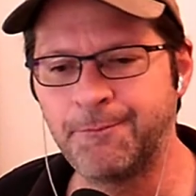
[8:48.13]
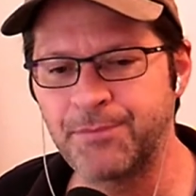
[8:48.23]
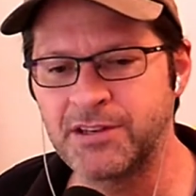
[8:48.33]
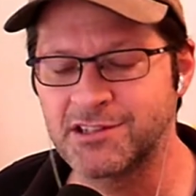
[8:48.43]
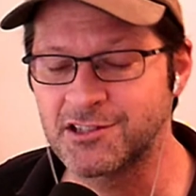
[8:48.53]

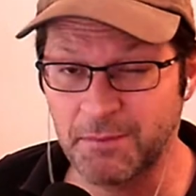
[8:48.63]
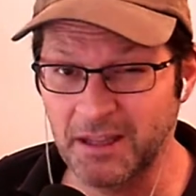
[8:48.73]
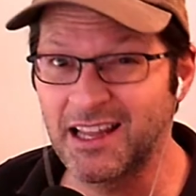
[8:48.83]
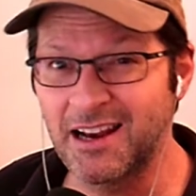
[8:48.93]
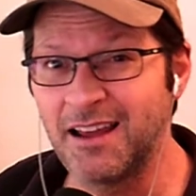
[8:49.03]
This is something
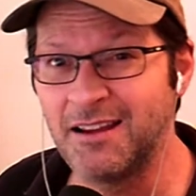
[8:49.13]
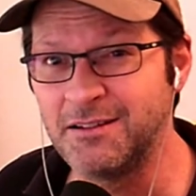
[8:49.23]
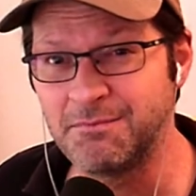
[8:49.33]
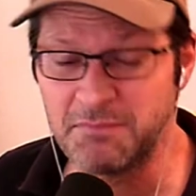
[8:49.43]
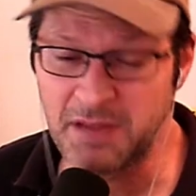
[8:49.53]
that
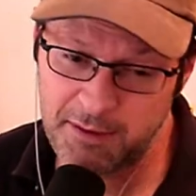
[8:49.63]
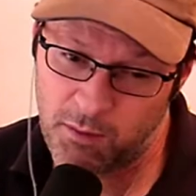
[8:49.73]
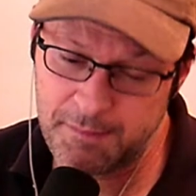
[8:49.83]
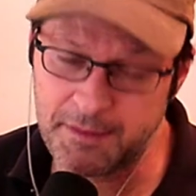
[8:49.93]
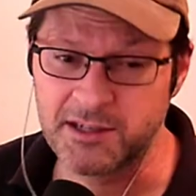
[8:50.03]
maybe
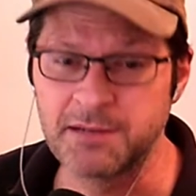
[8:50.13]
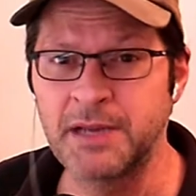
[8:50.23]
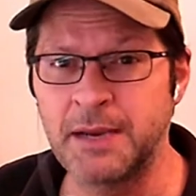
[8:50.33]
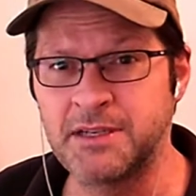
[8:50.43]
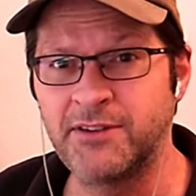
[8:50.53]
women are
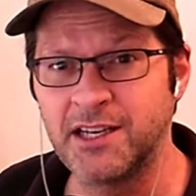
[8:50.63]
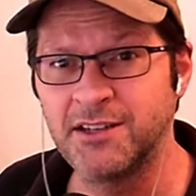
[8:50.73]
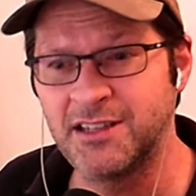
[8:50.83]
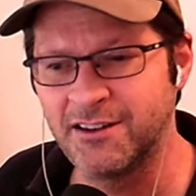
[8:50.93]
sometimes even guilty of,